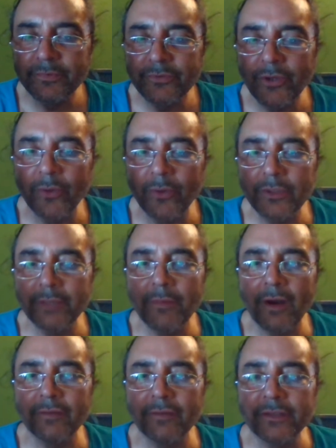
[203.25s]
totally
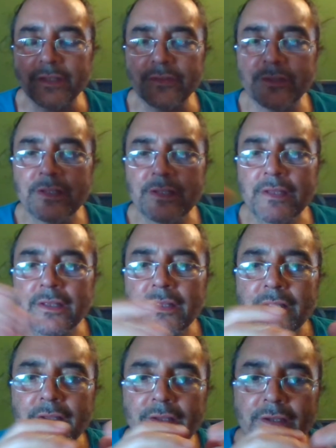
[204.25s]
marvelous.
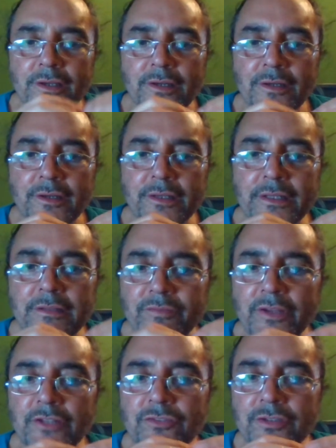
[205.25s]

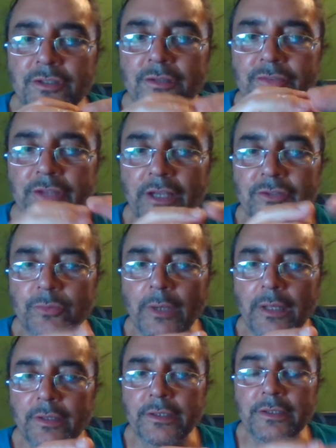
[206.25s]
Invention of
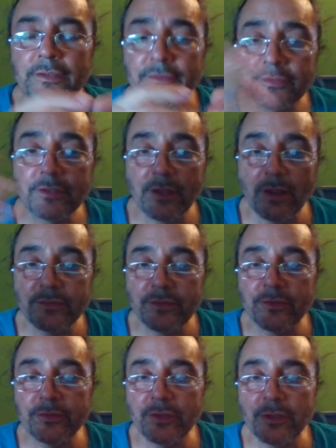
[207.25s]
sexuality is
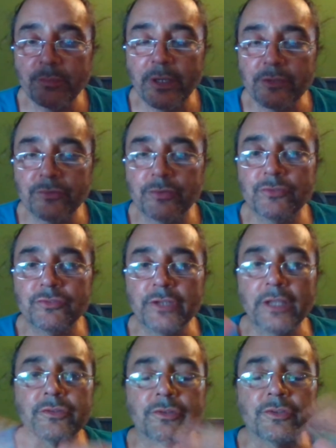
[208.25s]
constituted by two
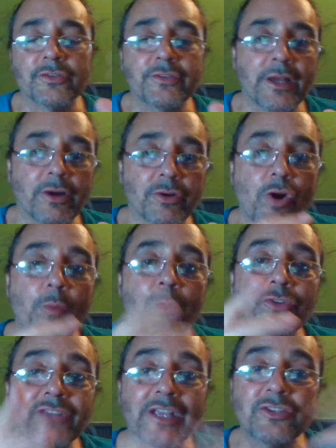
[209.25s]
genders. Now,
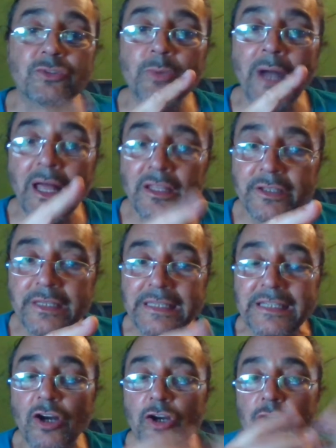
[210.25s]

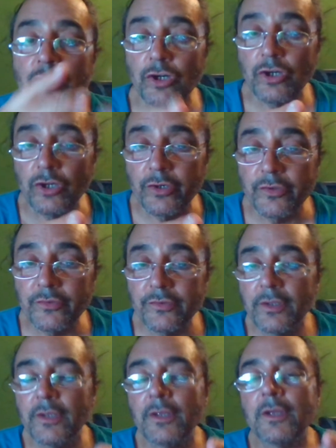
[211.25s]
homosexuality occurs
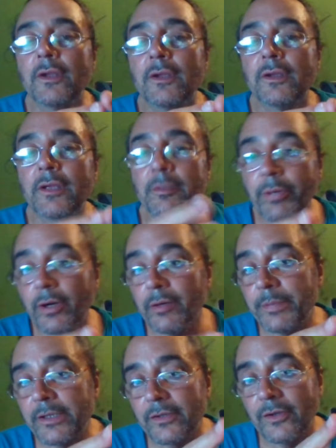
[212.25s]
in
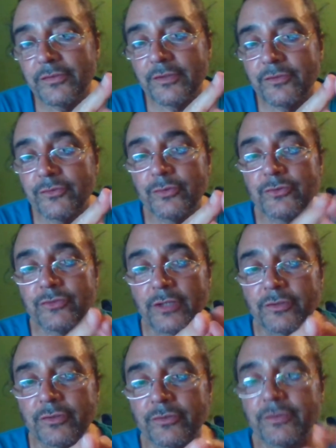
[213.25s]
part because it's two
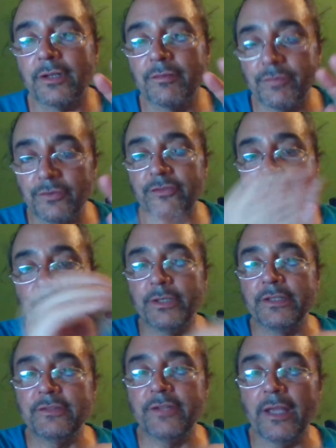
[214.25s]
genders, and if you
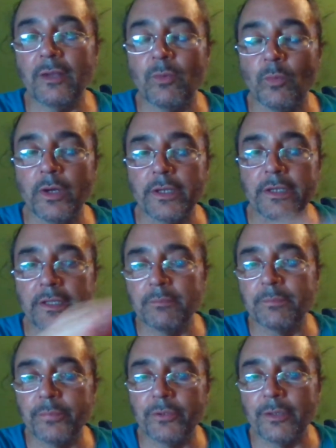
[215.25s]
simply take one and
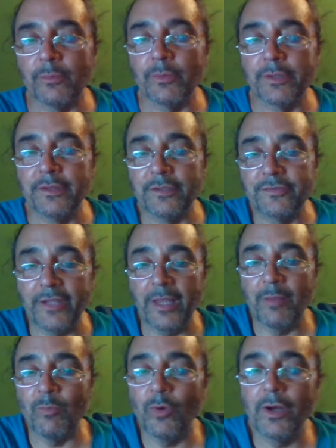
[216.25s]
put it with the
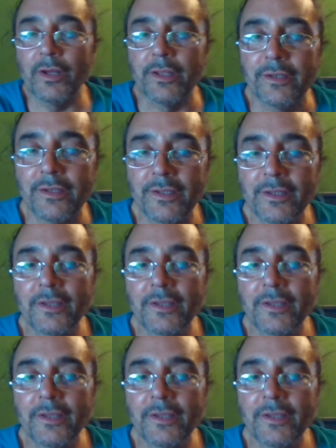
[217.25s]
same one,